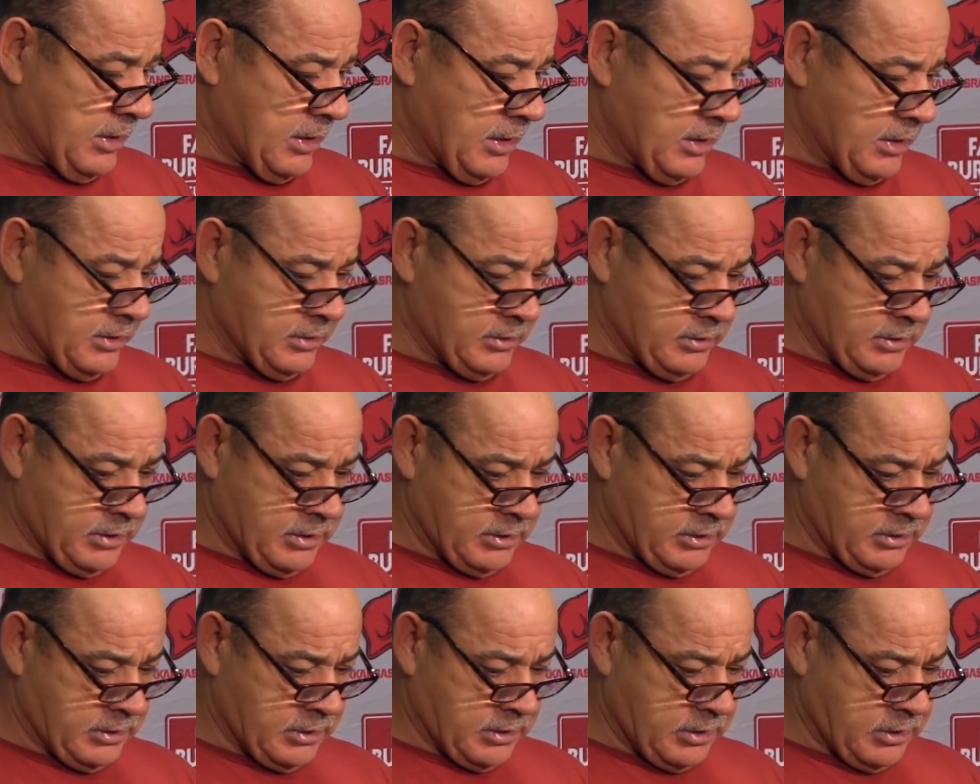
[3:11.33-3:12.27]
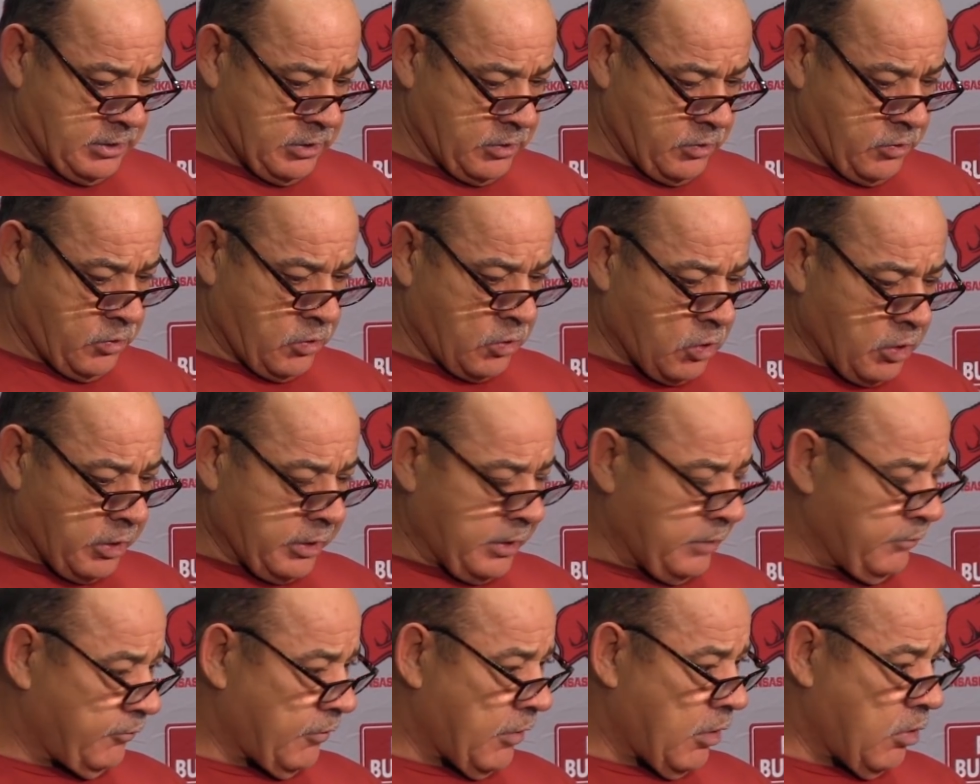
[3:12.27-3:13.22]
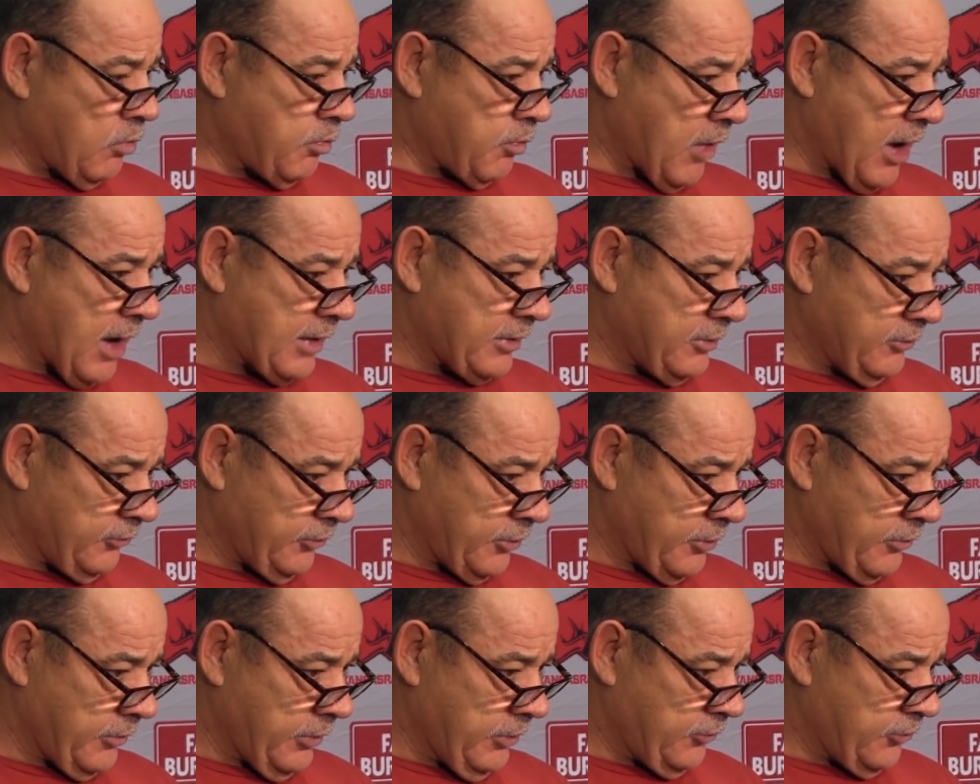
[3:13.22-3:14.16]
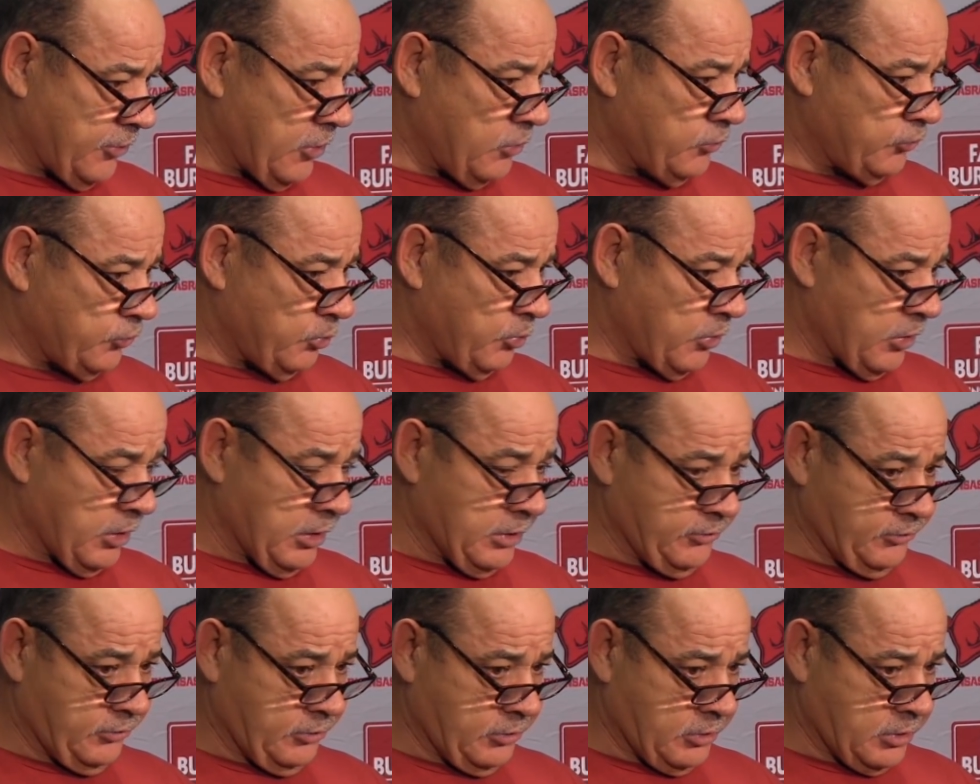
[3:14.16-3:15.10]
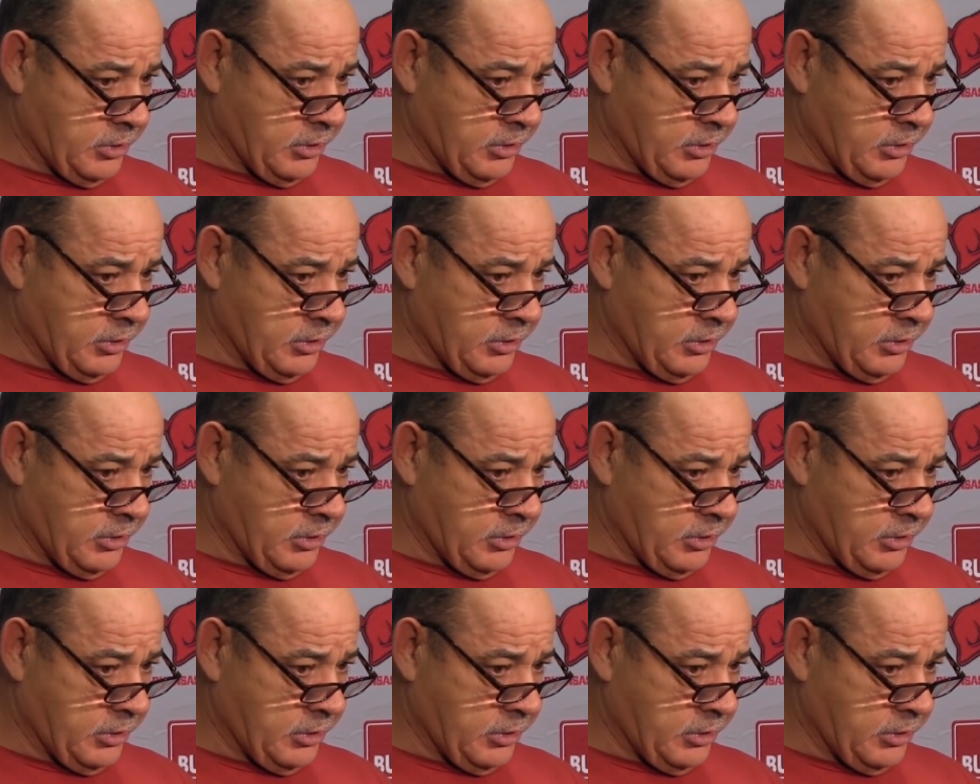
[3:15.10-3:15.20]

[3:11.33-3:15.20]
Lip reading: Early in fall practice, you know, he showed some things.